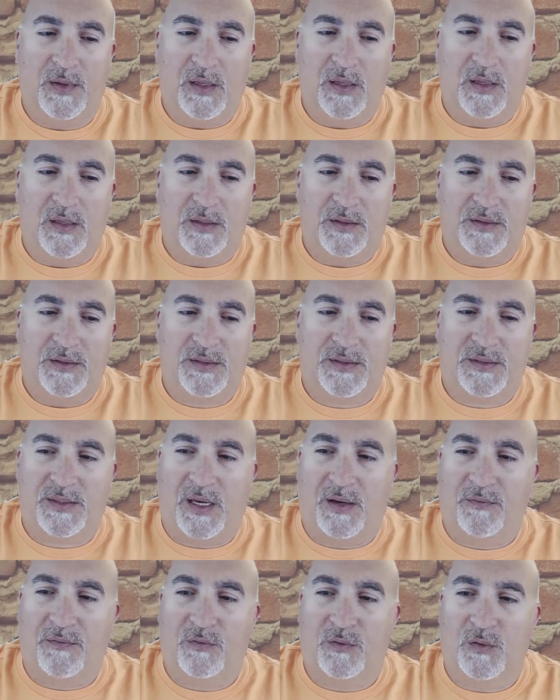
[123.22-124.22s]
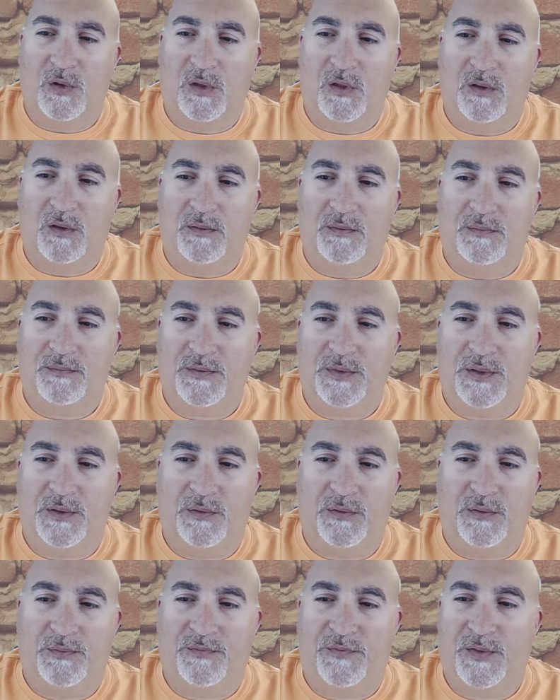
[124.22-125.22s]
several,
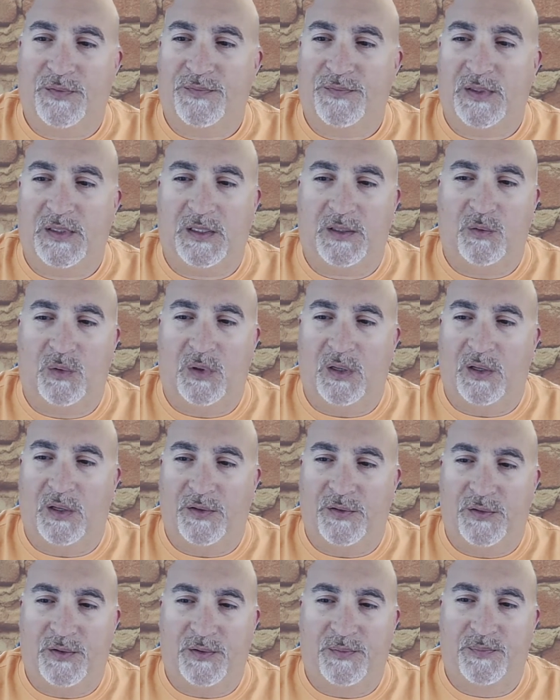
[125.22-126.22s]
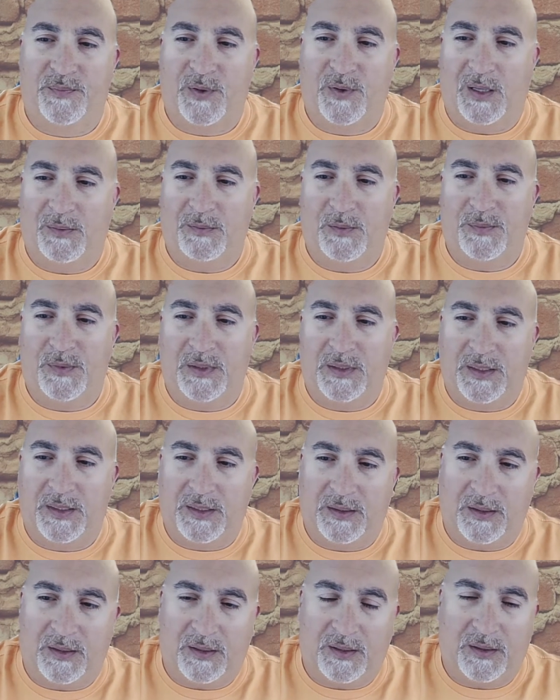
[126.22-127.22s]
50 to 100 probably
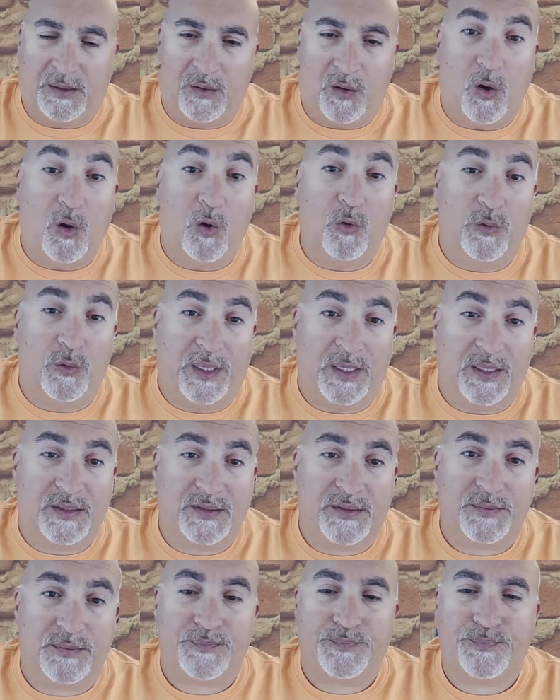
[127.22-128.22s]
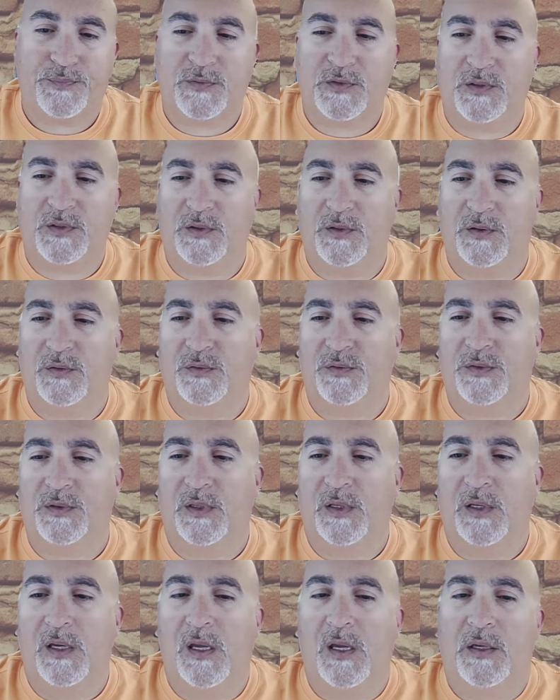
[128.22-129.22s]
O-rings to use.
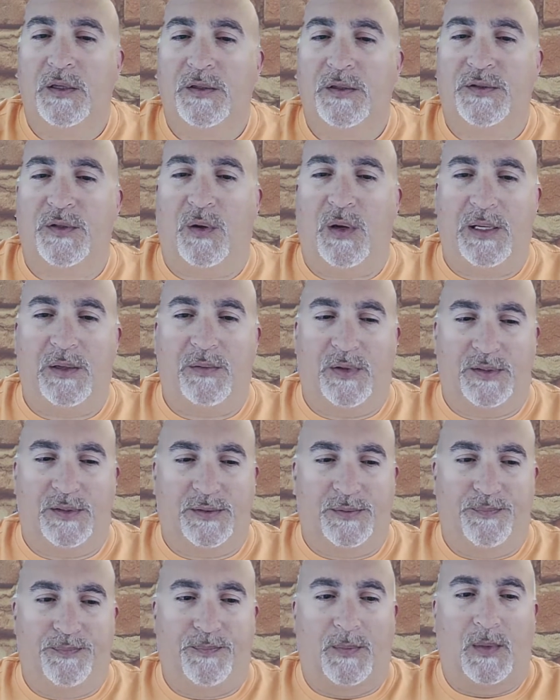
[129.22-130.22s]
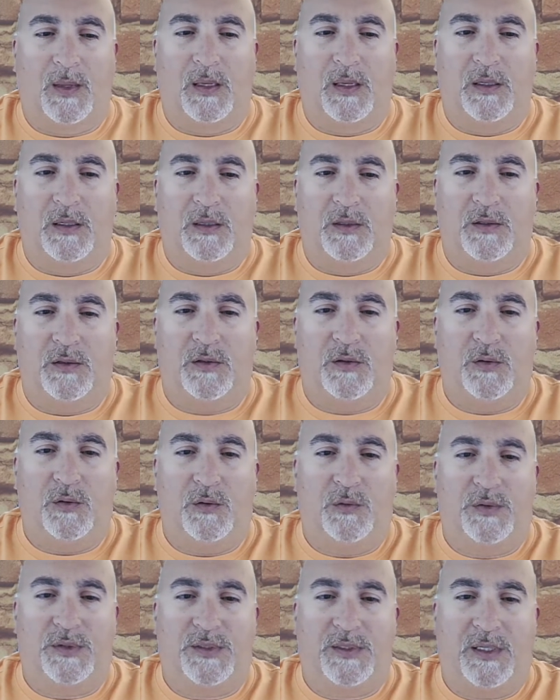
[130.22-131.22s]
So anyways, you
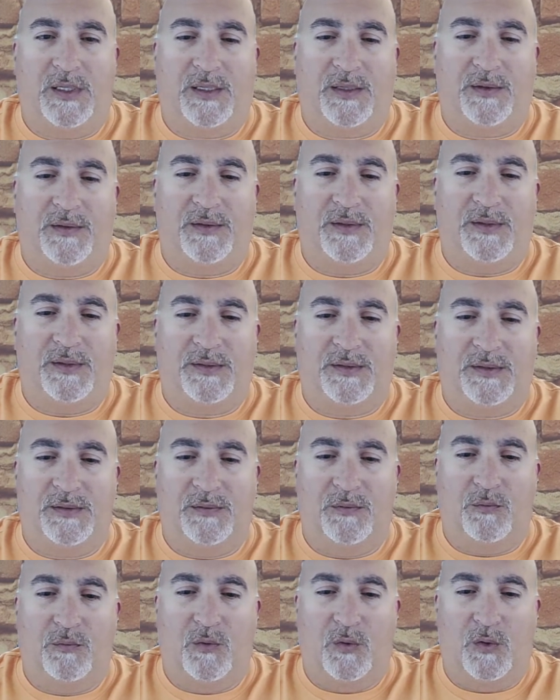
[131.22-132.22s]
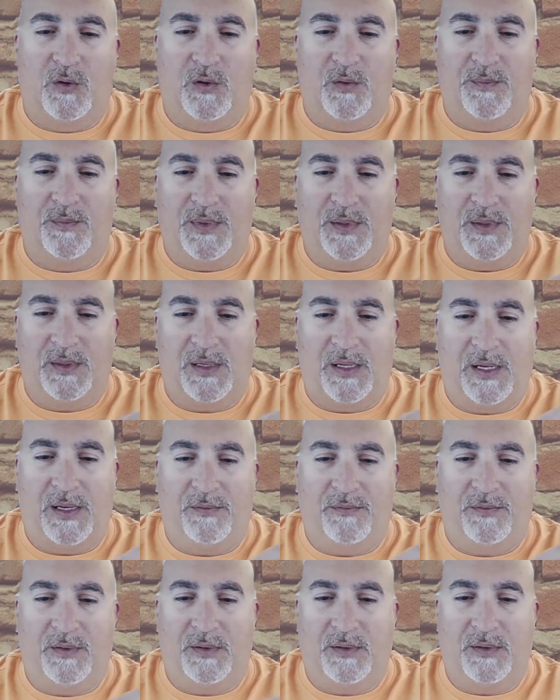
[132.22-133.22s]
stick this worm. I have a